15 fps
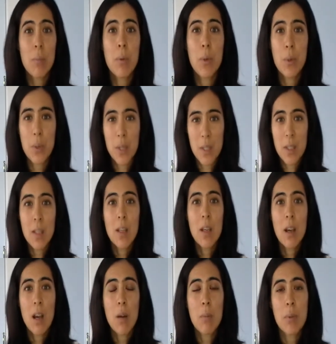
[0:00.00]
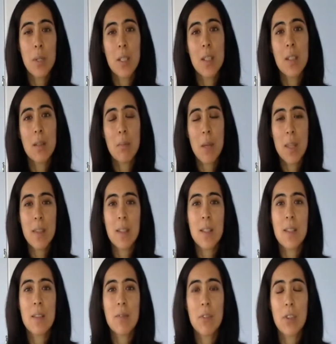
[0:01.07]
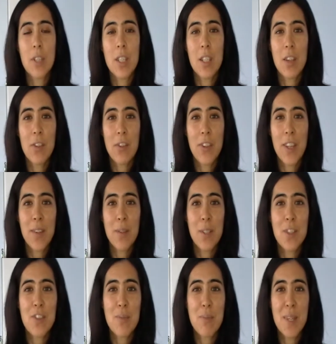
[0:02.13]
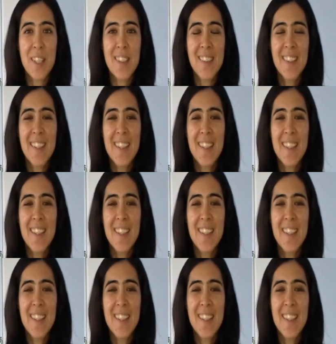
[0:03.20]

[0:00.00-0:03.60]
Both are pretty good methods of learning another language, but